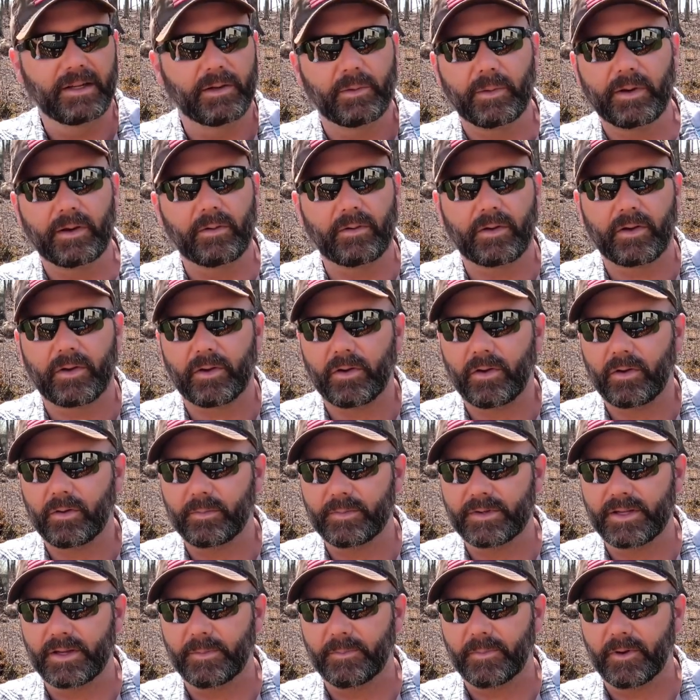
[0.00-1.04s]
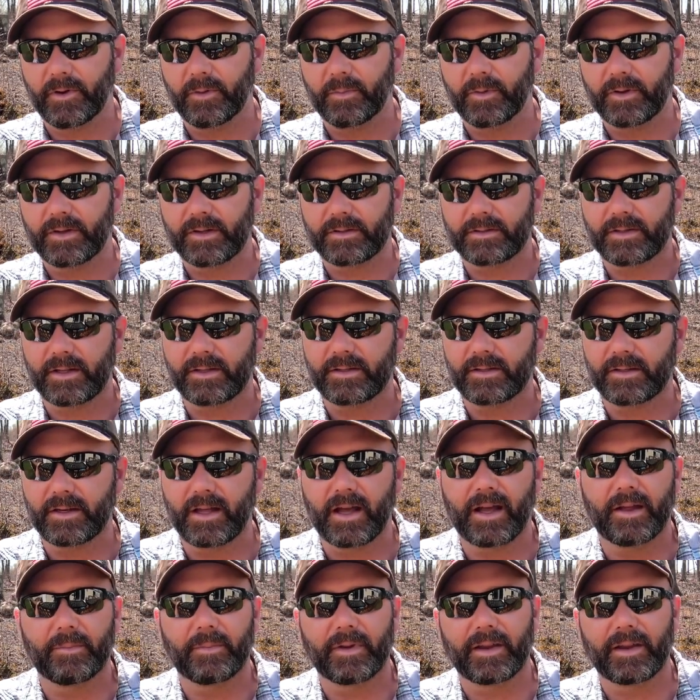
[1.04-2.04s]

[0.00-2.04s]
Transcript: we don't go to Home Depot because they deny